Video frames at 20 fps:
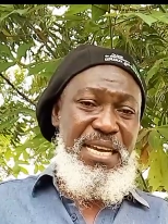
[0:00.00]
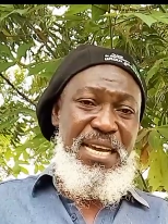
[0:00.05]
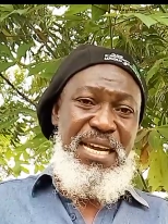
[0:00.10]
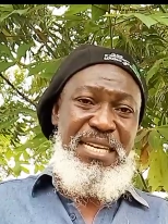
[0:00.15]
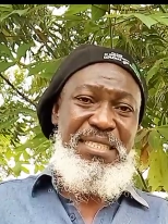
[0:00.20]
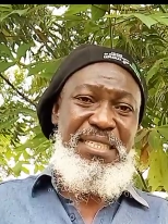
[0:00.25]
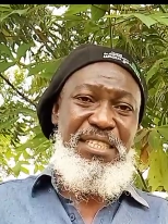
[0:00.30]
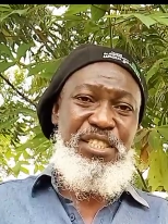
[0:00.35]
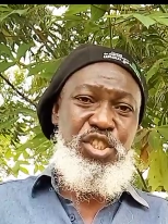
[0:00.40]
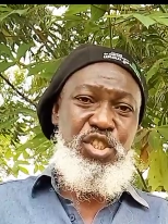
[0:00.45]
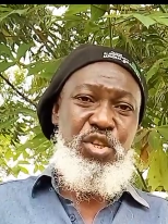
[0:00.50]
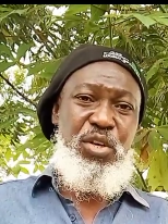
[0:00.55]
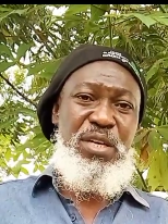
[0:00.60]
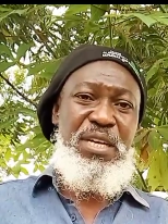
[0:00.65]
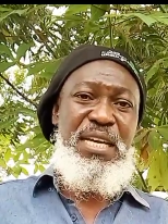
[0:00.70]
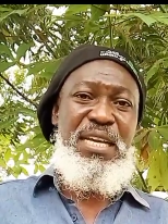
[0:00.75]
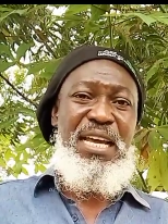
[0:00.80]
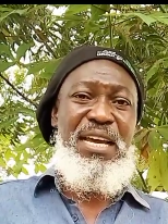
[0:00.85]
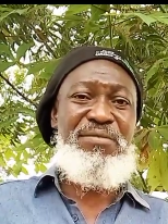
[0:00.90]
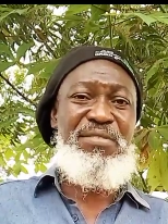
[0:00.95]
has ensured
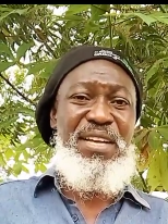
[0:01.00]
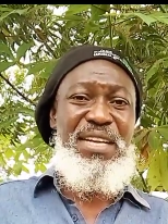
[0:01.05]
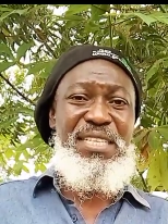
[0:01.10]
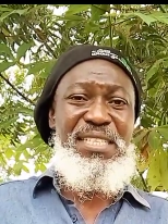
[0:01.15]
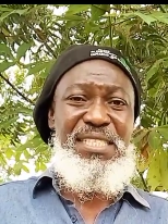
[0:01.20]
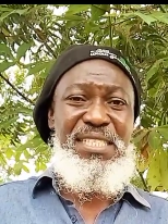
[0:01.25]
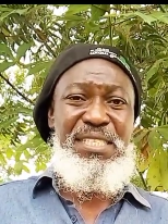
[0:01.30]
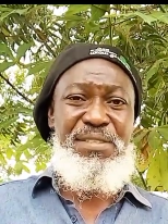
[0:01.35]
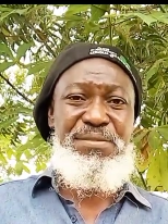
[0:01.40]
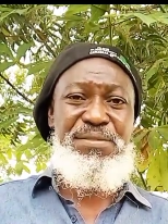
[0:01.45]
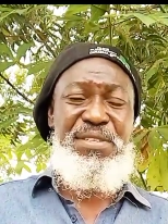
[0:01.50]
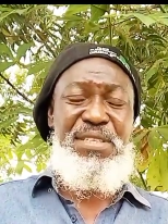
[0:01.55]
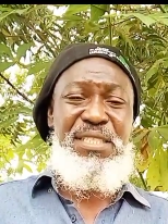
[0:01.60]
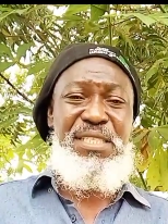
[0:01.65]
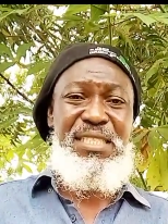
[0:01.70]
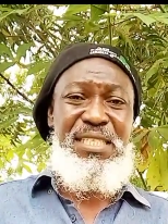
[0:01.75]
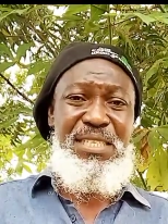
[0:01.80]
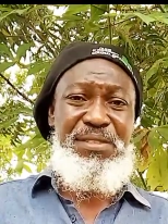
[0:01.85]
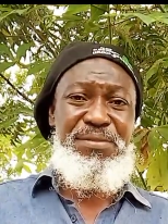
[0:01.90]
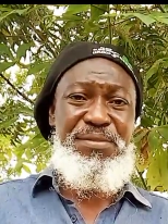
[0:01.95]
that after the
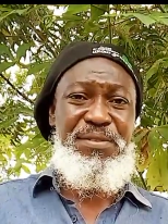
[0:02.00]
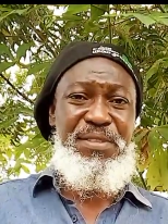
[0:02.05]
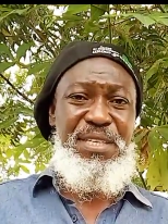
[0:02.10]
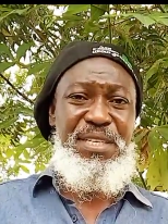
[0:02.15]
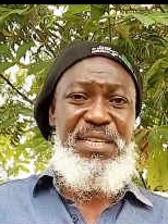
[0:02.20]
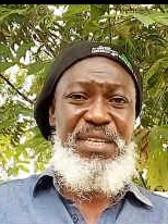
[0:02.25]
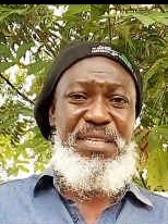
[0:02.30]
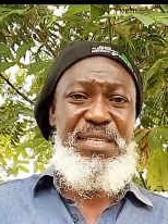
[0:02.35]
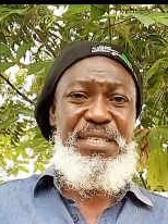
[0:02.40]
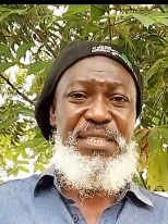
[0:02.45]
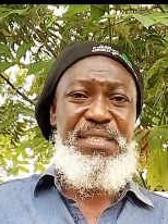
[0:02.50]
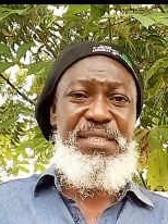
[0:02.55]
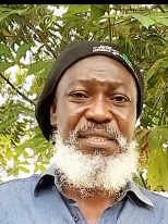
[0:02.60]
sixth grade,